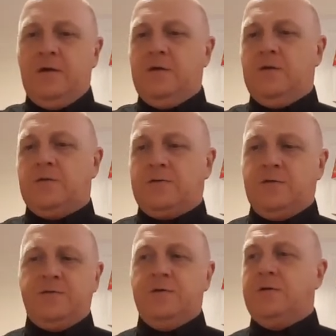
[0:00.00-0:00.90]
It's
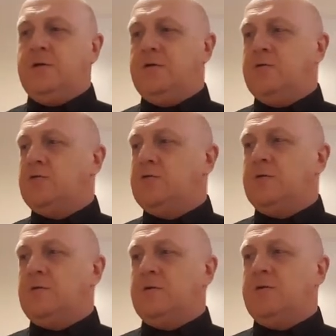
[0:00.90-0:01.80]
nothing
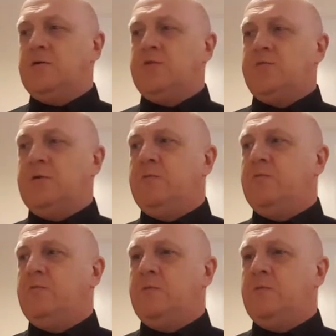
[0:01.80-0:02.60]
unusual, it's just been